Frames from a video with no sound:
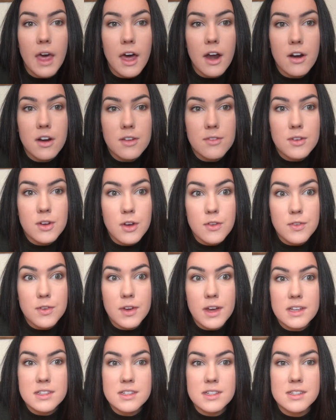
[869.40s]
I don't even know if you
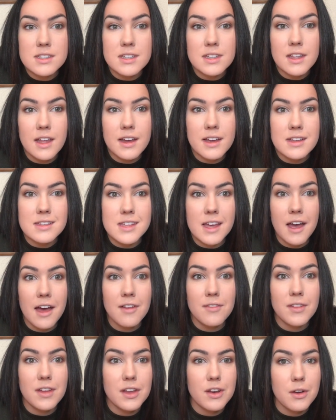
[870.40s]
guys can see that because I
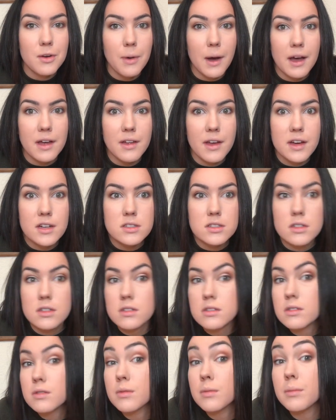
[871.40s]
have like no
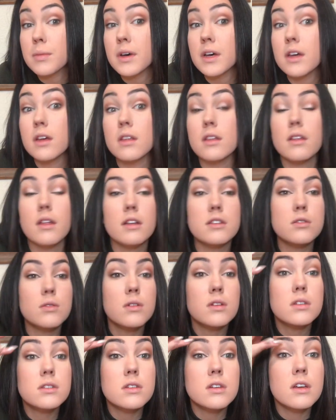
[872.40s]
eyelashes, but that's
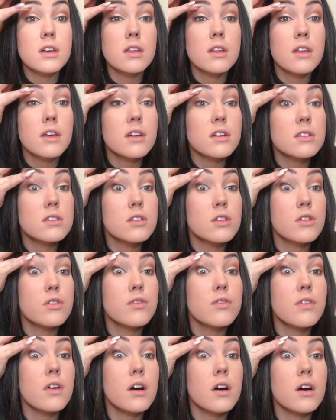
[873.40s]
what it's looking like so
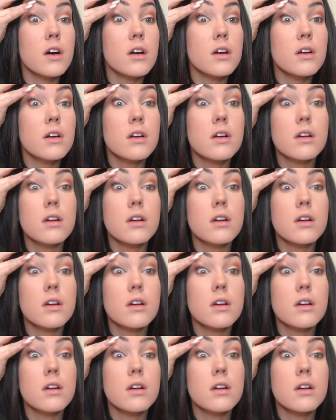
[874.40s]
far.